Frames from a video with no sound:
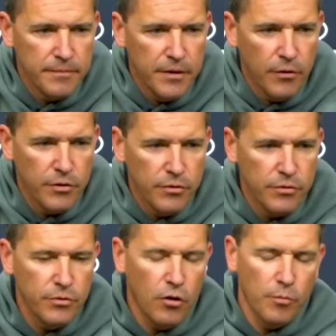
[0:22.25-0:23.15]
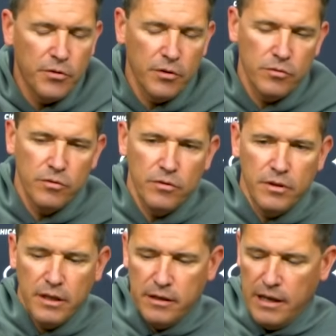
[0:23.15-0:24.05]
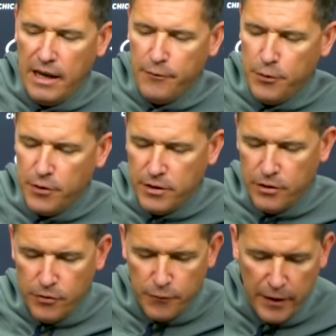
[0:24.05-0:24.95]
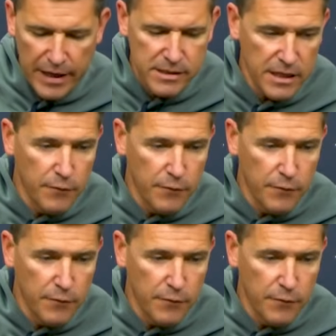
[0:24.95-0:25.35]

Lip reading: You know, you hope that everything that you face,